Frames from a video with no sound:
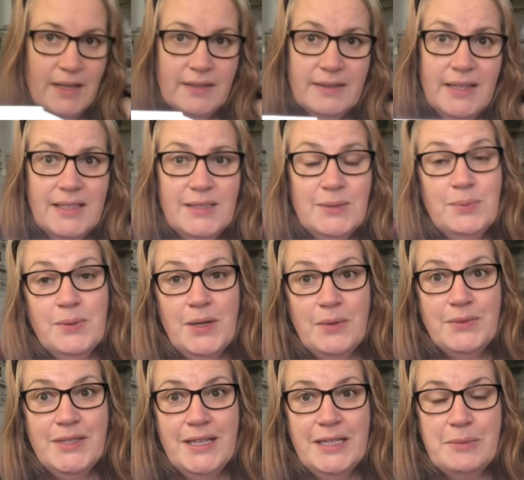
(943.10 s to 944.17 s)
That's what I'm
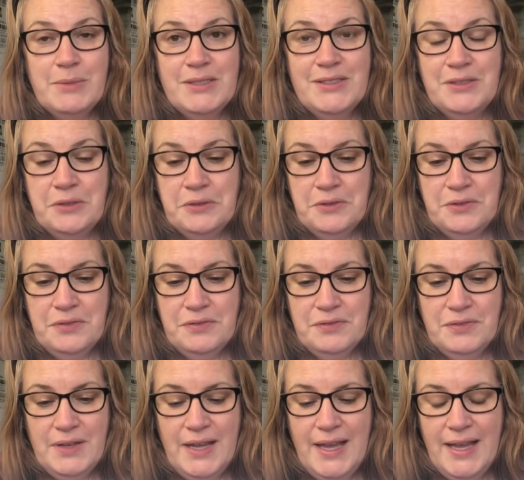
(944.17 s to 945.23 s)
telling myself.
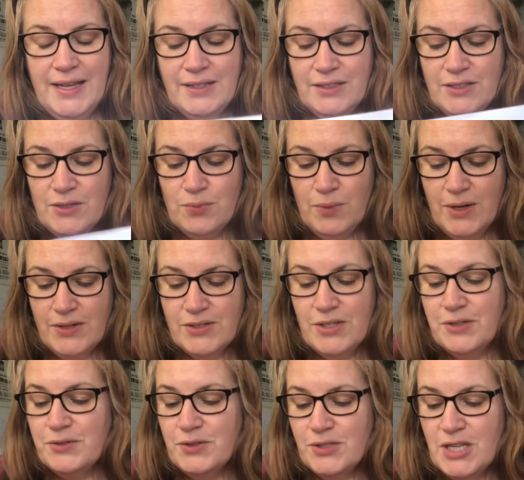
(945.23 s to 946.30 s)
And whilst I
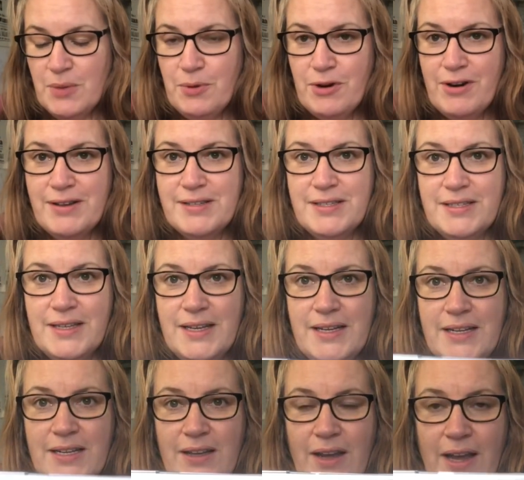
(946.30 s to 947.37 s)
was also
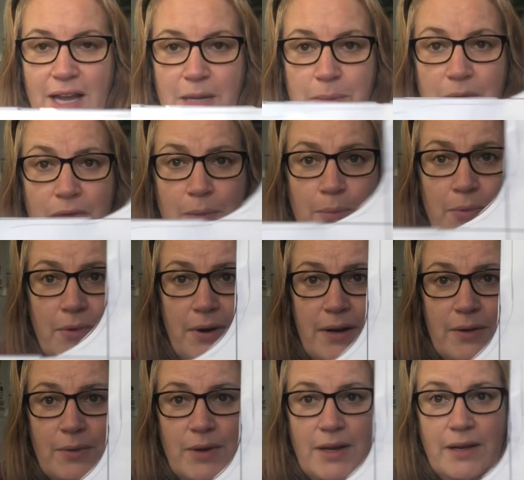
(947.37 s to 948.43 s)
procrastinating, I had a bit of a
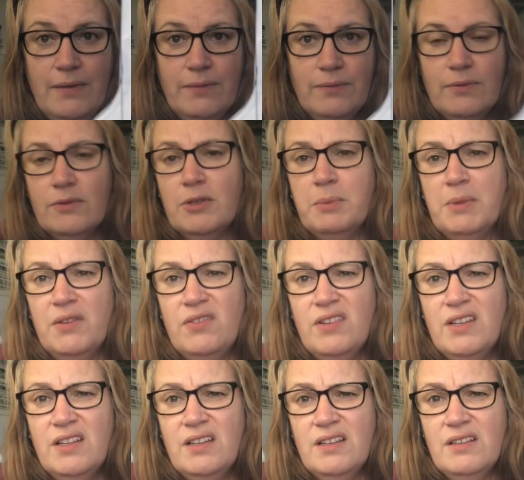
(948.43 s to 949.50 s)
brainwave or an
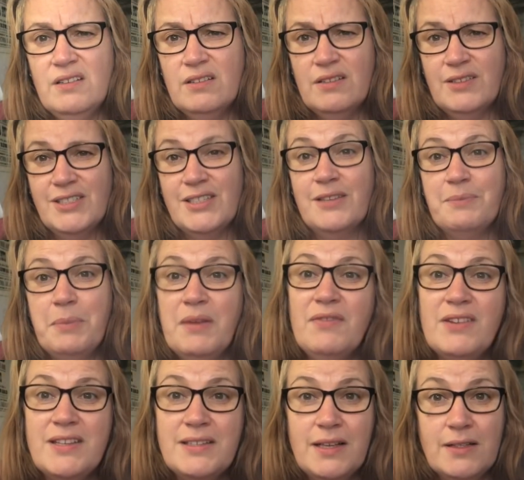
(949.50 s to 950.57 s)
epiphany.
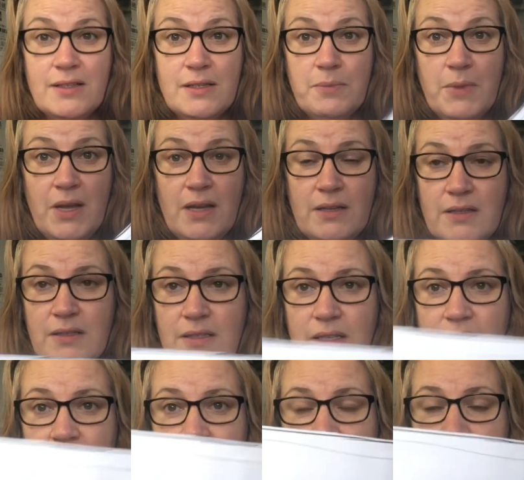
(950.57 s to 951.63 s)
Epiphany sounds smart, doesn't it?
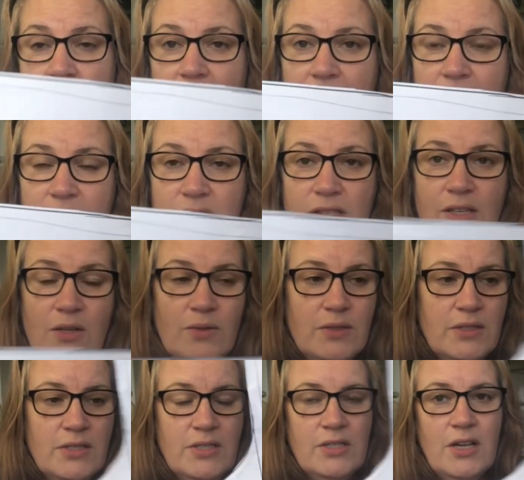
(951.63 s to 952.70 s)
How to sew
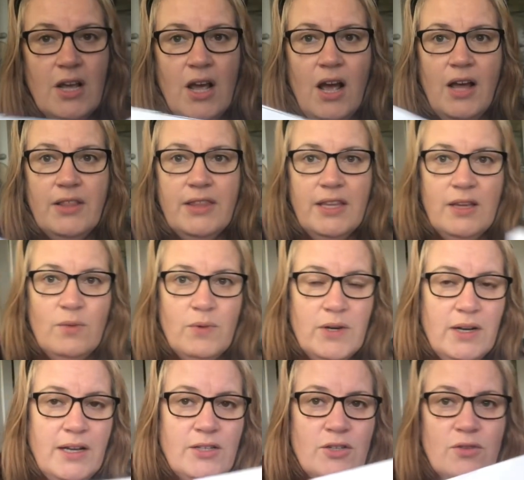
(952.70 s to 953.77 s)
it. I think when
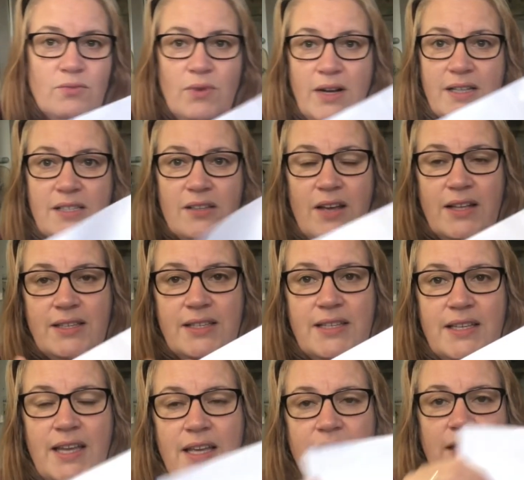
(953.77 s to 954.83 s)
I do right sides
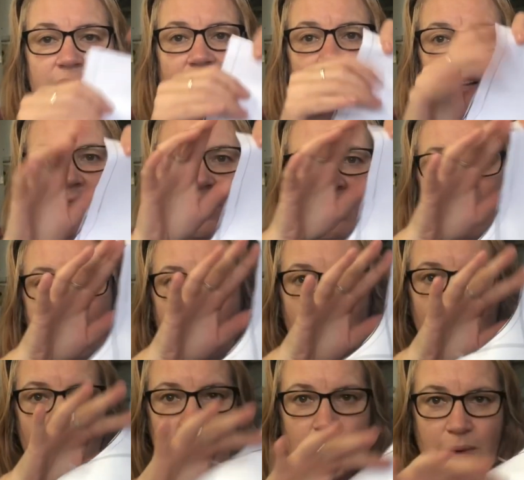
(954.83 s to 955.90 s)
together, I'm going to
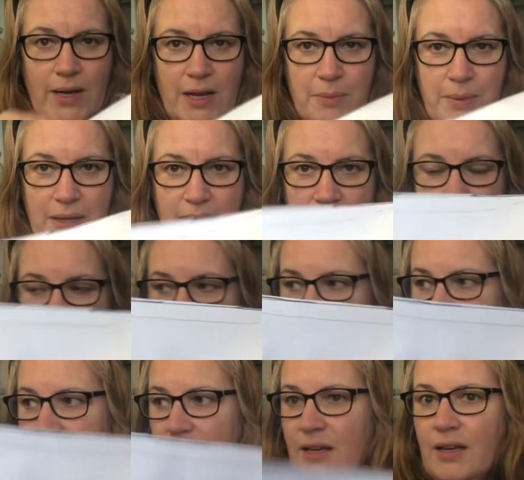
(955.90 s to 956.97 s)
sew all the way up
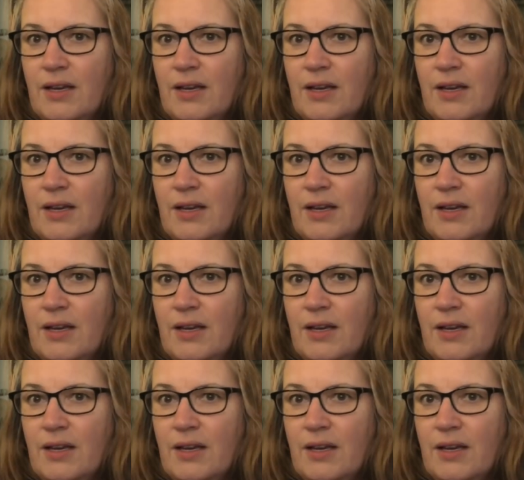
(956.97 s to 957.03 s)
here